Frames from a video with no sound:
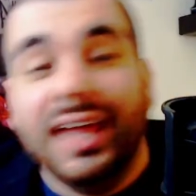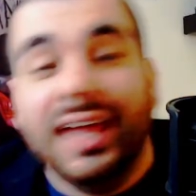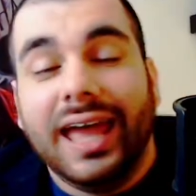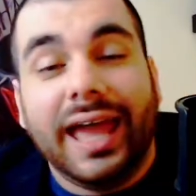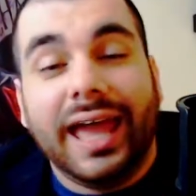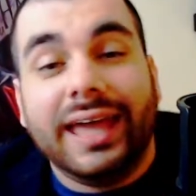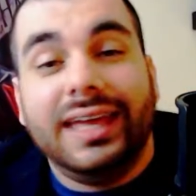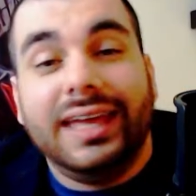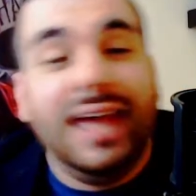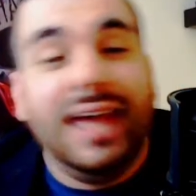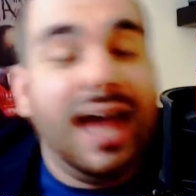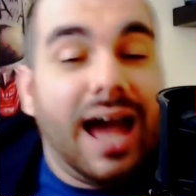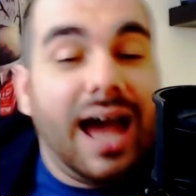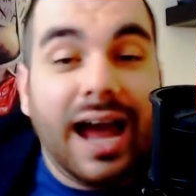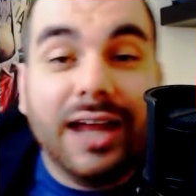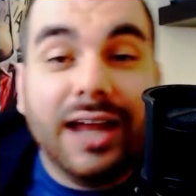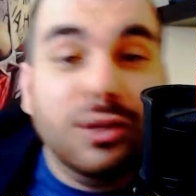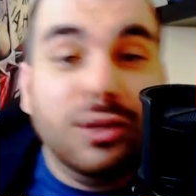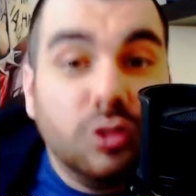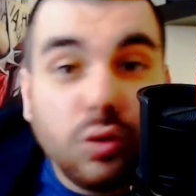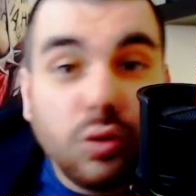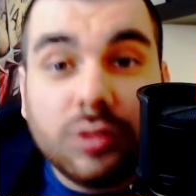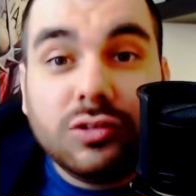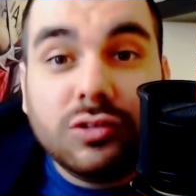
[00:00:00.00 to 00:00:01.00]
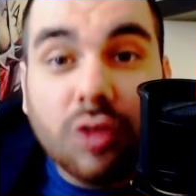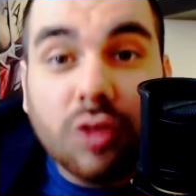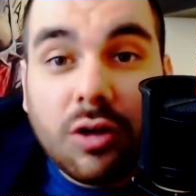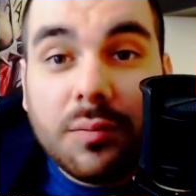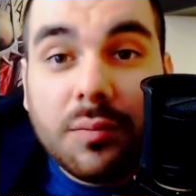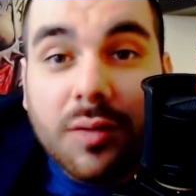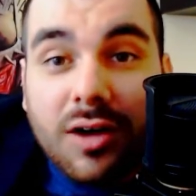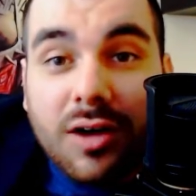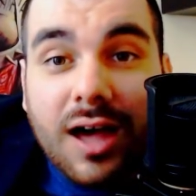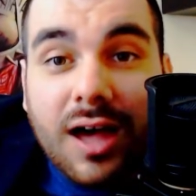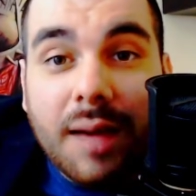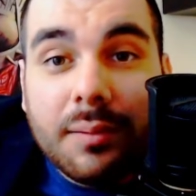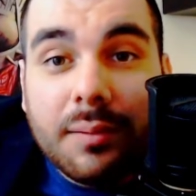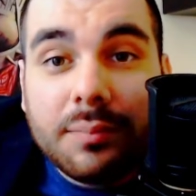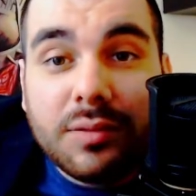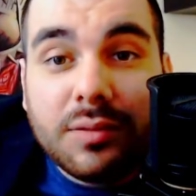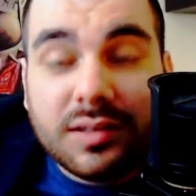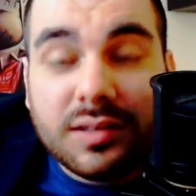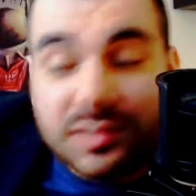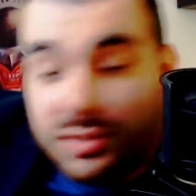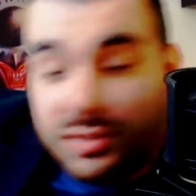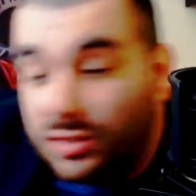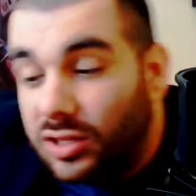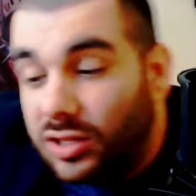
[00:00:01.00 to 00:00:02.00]
hey, I enjoy talking about comic
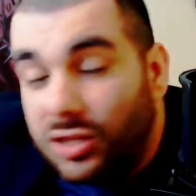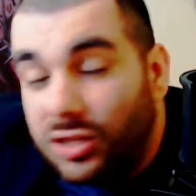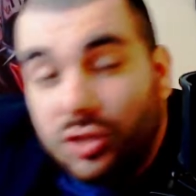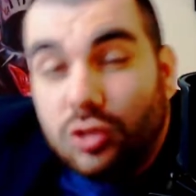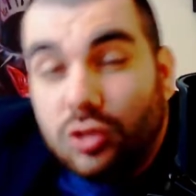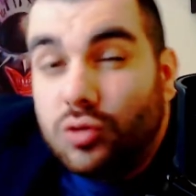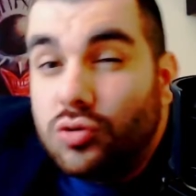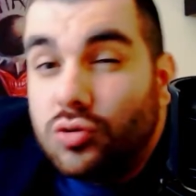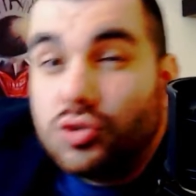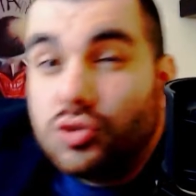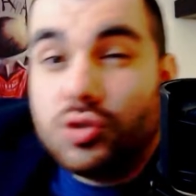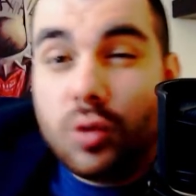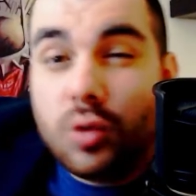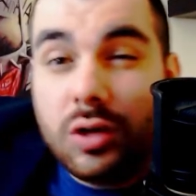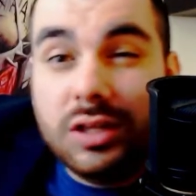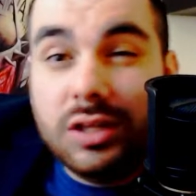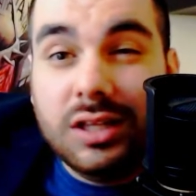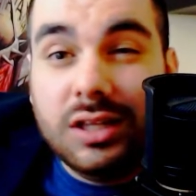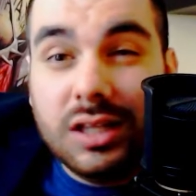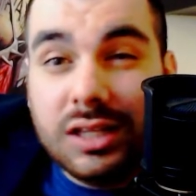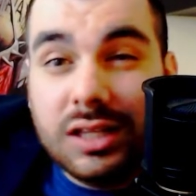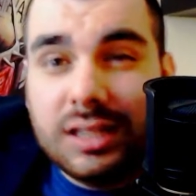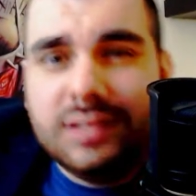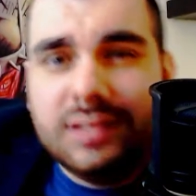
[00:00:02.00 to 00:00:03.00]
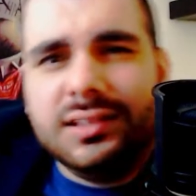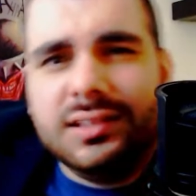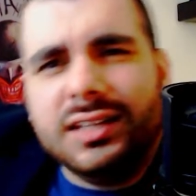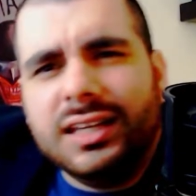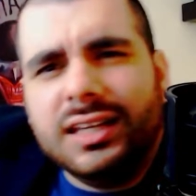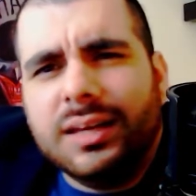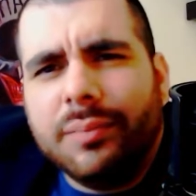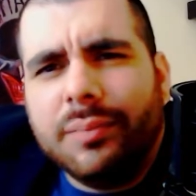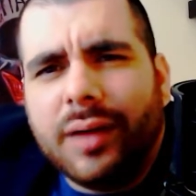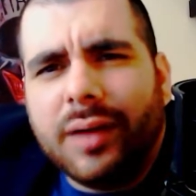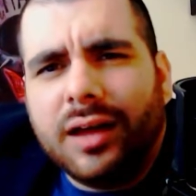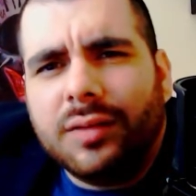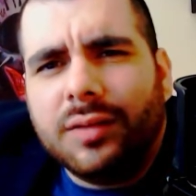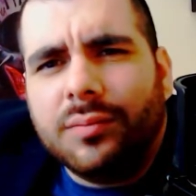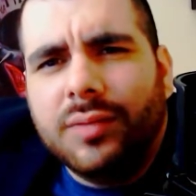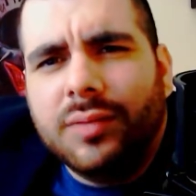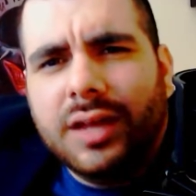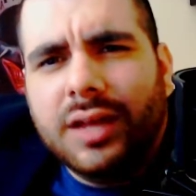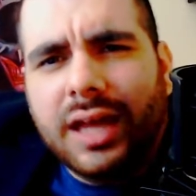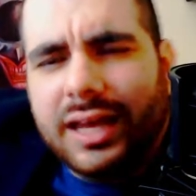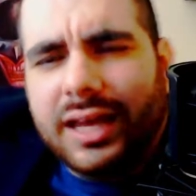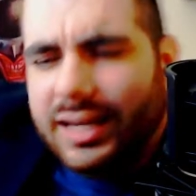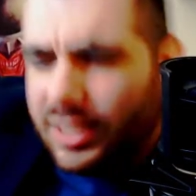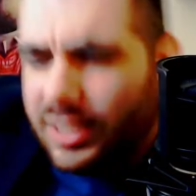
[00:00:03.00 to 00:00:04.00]
books and you enjoy listening about them
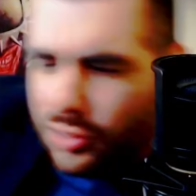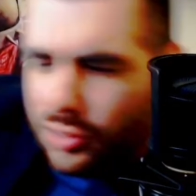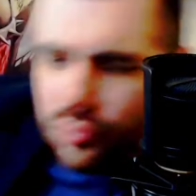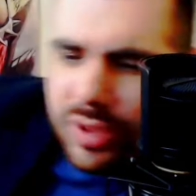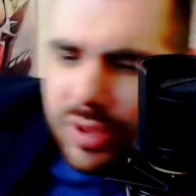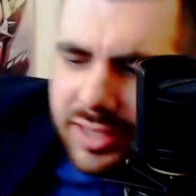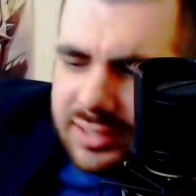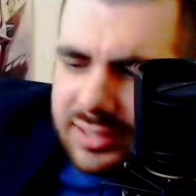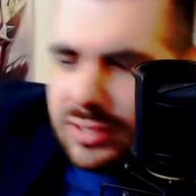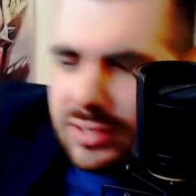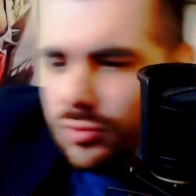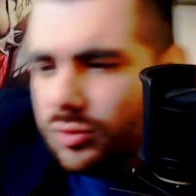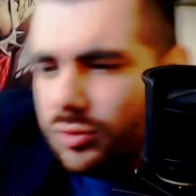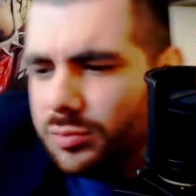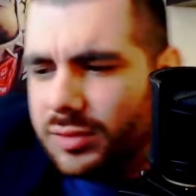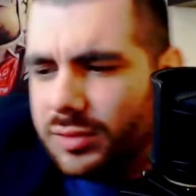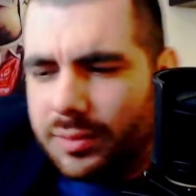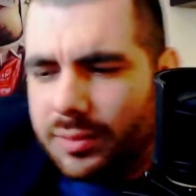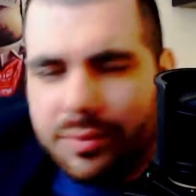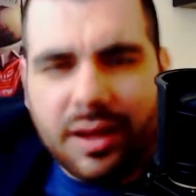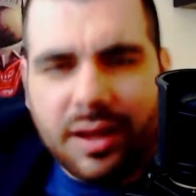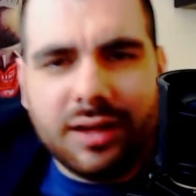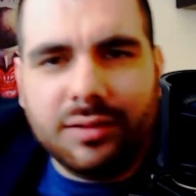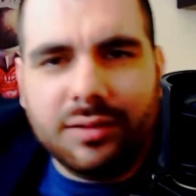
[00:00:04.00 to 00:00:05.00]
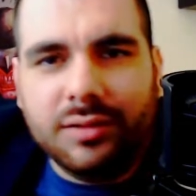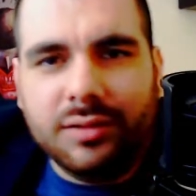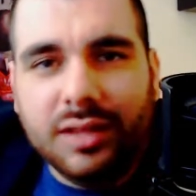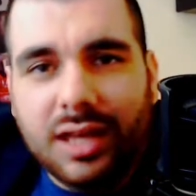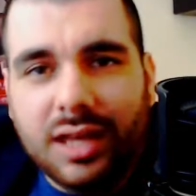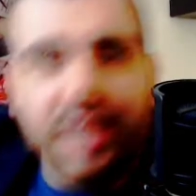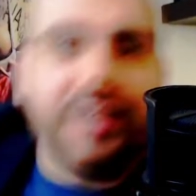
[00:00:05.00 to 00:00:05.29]
and interacting with me about it.